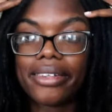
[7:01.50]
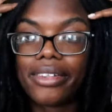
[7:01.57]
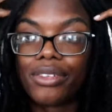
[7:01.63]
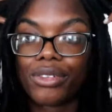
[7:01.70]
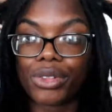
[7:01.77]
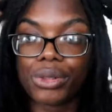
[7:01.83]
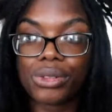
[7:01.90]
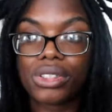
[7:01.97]

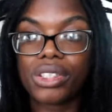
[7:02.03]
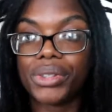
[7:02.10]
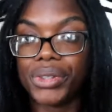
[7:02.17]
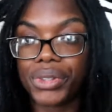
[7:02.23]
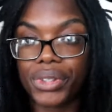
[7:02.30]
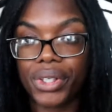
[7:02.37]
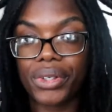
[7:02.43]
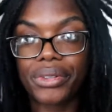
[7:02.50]
roots, the
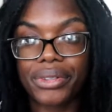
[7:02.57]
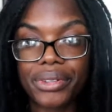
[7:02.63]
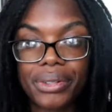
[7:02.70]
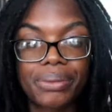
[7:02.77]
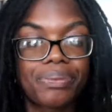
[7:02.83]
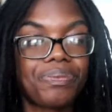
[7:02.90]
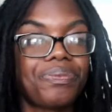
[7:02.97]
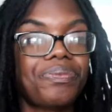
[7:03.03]
new growth,
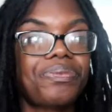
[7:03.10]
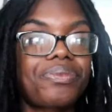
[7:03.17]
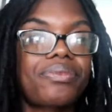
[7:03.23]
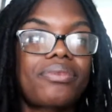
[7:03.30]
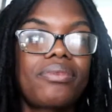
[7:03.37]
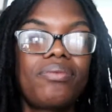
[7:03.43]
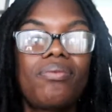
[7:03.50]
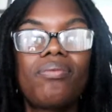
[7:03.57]

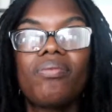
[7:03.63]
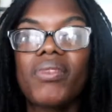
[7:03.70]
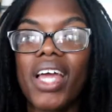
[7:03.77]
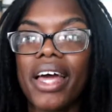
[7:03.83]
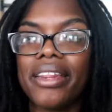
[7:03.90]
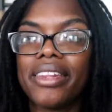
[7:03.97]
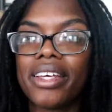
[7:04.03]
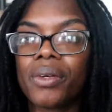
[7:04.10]

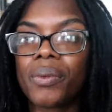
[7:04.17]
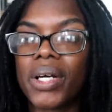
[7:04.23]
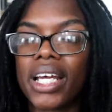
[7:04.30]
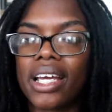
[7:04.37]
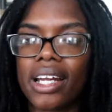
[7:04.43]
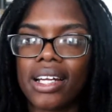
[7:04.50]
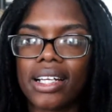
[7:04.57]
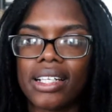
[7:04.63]
and then went
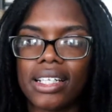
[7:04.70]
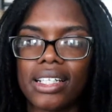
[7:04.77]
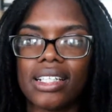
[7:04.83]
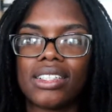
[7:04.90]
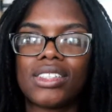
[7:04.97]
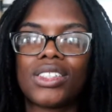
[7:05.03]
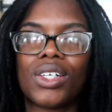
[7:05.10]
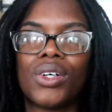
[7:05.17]
ahead and did
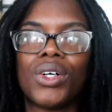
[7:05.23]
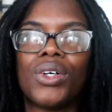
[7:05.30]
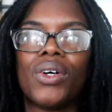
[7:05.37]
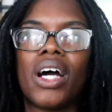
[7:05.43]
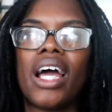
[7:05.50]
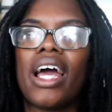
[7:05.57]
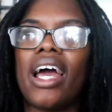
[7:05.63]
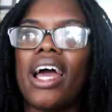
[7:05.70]
it. So,
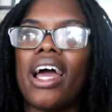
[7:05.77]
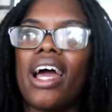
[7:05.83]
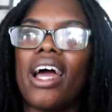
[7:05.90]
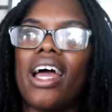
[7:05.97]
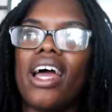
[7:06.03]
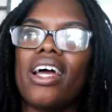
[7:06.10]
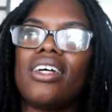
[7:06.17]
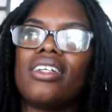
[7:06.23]

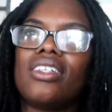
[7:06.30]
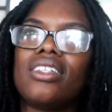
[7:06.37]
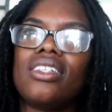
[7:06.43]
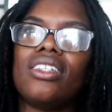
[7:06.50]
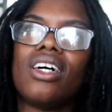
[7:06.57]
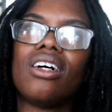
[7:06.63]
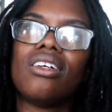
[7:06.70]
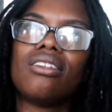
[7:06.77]

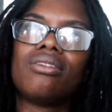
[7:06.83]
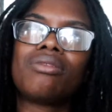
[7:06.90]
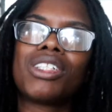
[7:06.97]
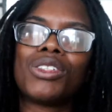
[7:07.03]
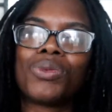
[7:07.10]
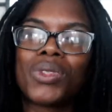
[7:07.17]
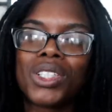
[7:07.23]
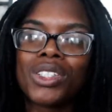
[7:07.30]
you know,
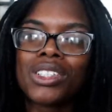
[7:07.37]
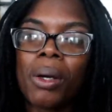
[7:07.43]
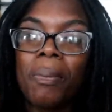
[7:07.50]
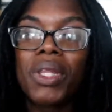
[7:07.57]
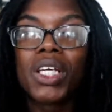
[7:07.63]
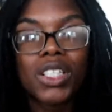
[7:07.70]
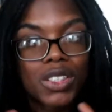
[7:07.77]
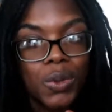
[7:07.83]
because when
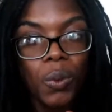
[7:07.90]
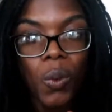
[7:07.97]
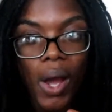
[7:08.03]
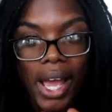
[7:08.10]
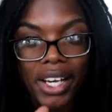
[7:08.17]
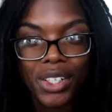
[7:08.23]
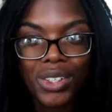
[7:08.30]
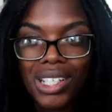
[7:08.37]
something's
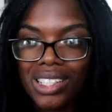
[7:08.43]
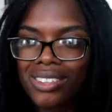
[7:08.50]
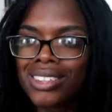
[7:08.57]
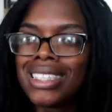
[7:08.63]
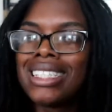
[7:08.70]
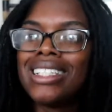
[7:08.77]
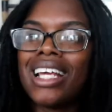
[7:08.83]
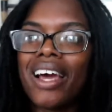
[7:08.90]
wet, you can
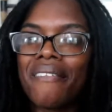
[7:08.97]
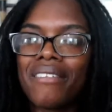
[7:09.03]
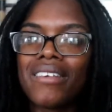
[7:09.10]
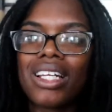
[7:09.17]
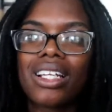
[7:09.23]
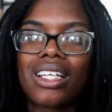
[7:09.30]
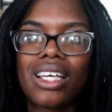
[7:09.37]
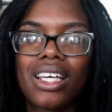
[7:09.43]

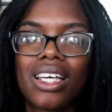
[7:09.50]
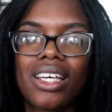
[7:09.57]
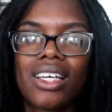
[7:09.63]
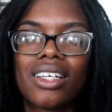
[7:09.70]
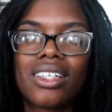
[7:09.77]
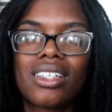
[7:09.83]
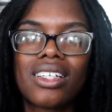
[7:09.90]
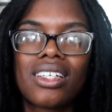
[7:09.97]
definitely